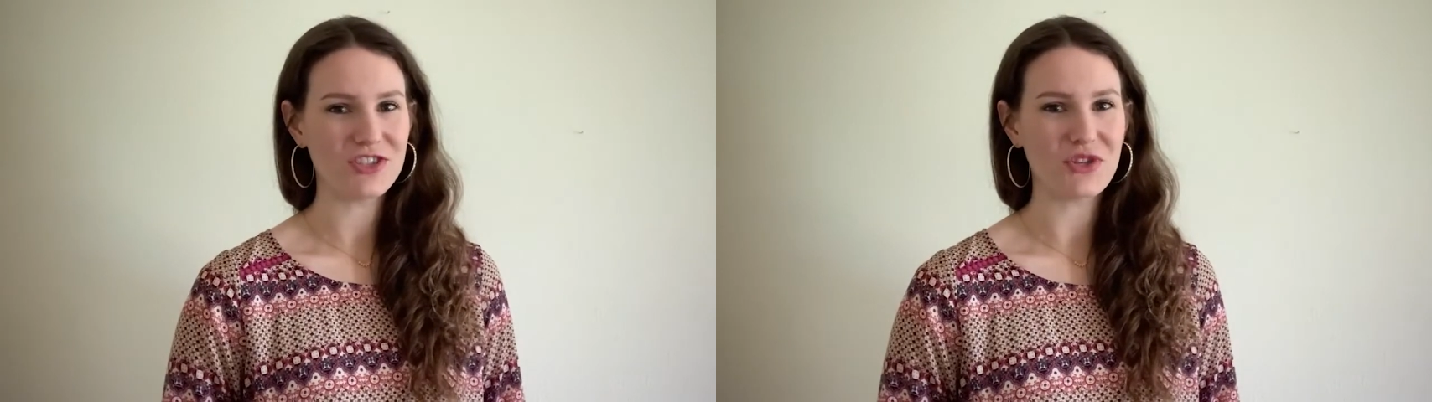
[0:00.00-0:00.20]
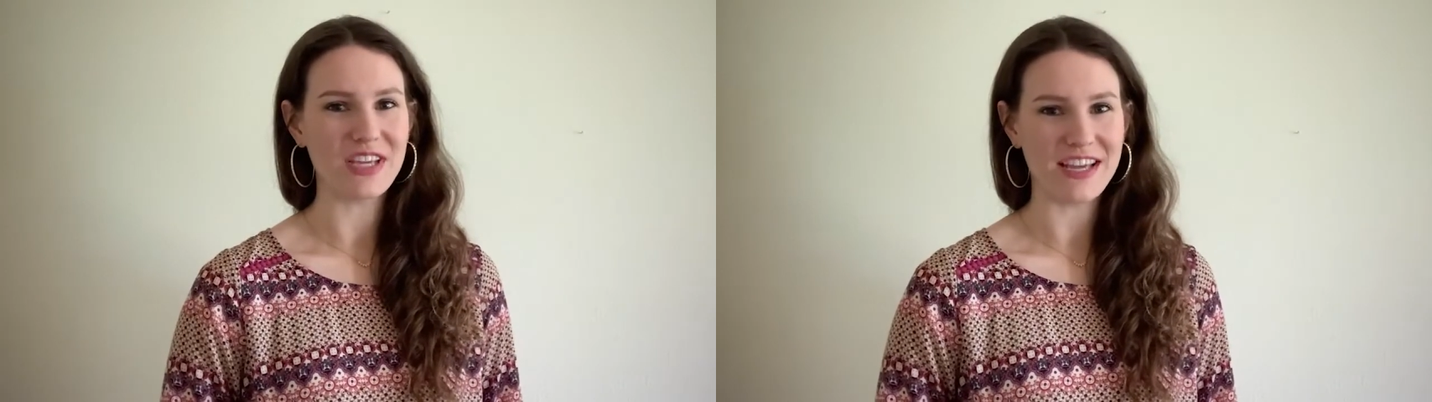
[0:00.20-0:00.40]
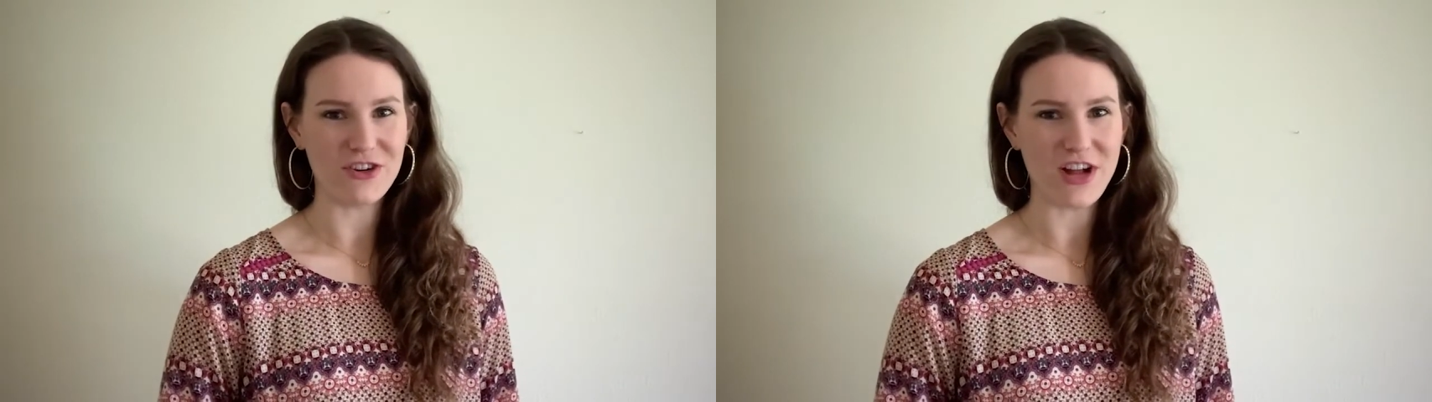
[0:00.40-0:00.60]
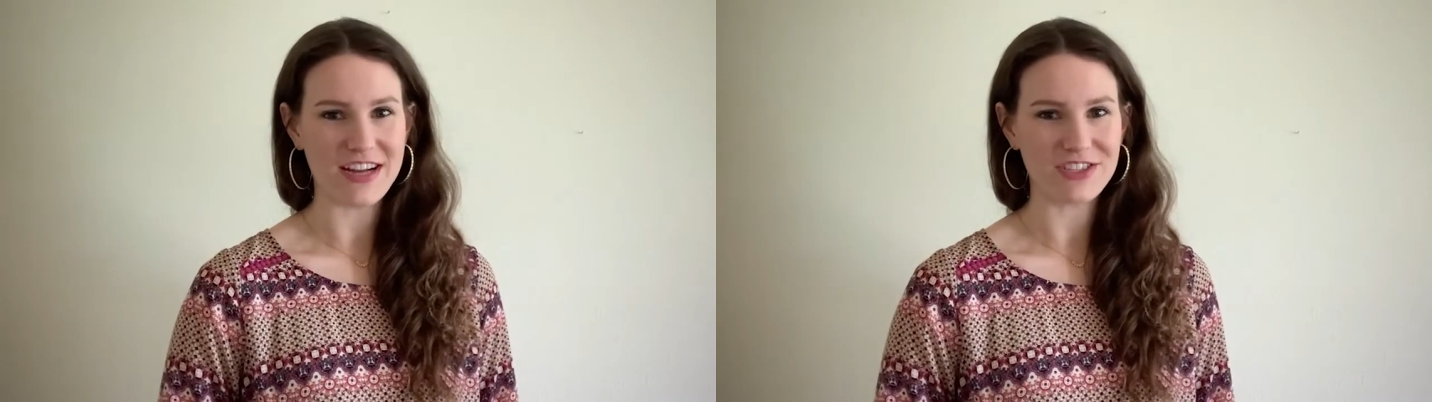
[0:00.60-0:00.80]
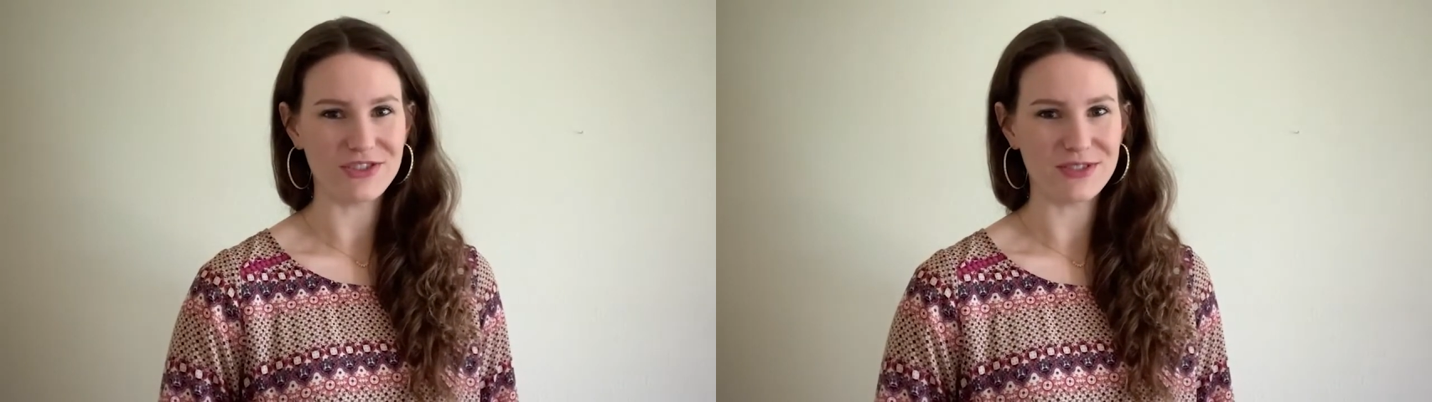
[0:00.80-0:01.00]
to the
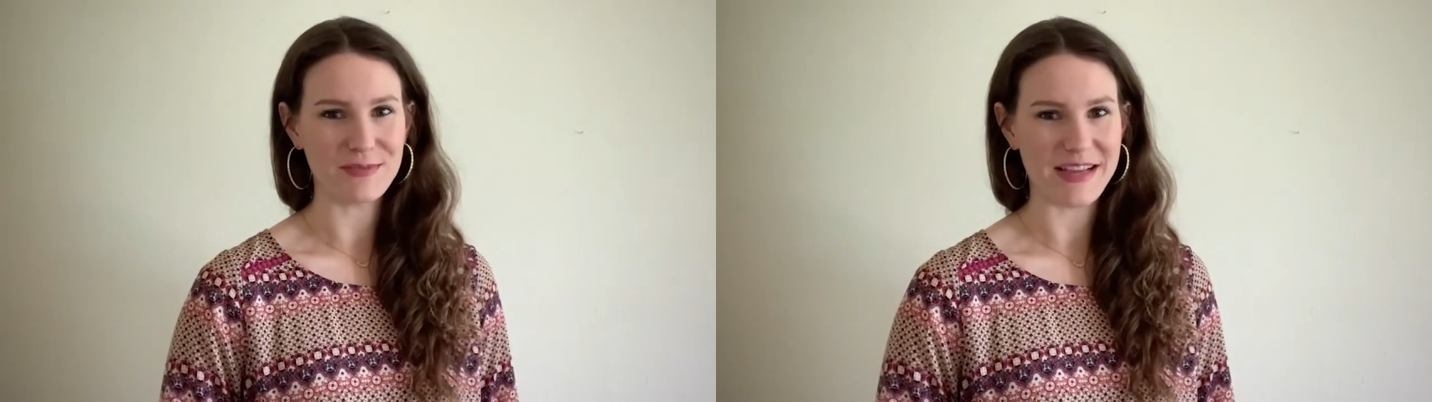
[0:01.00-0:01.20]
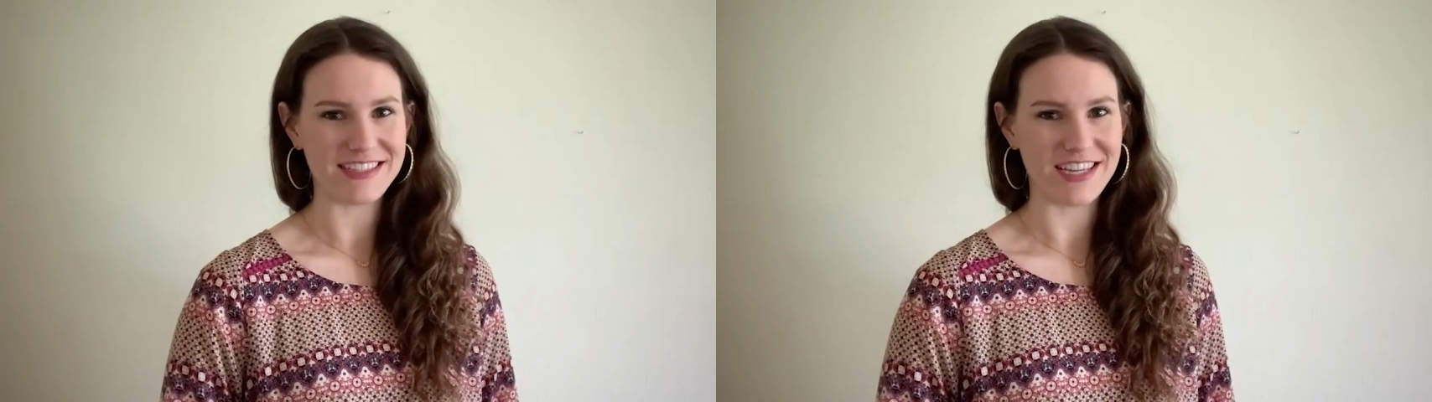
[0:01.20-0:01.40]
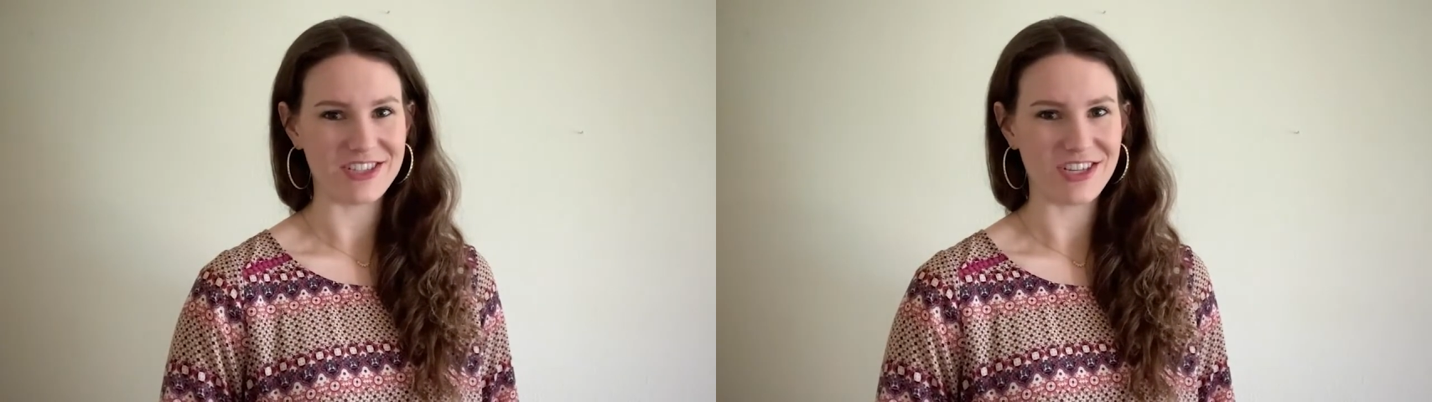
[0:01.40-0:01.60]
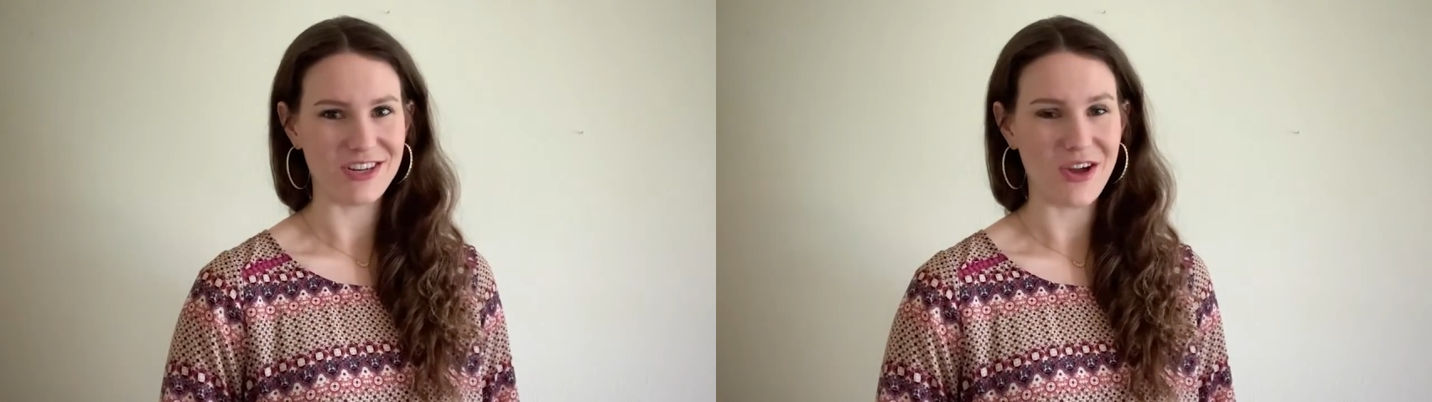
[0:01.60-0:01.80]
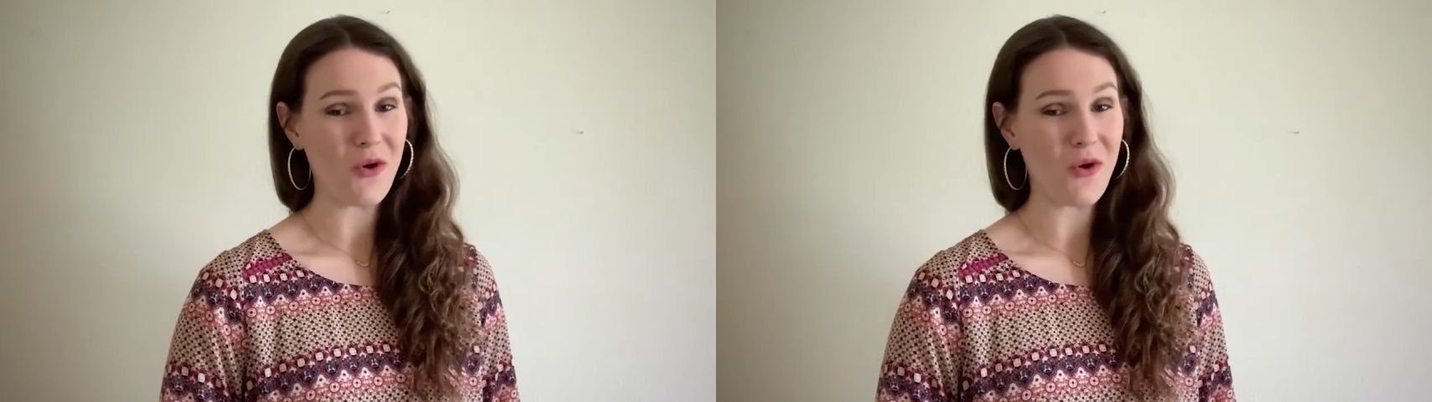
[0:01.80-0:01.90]
International Space Station,